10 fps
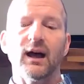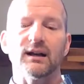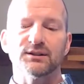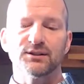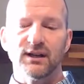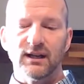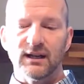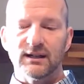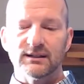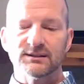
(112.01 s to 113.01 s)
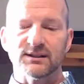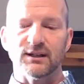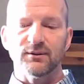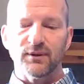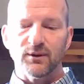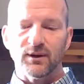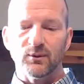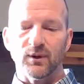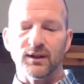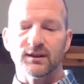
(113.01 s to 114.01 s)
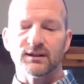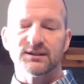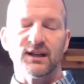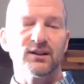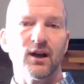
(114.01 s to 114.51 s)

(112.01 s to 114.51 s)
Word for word: Uh, she is interviewing with St.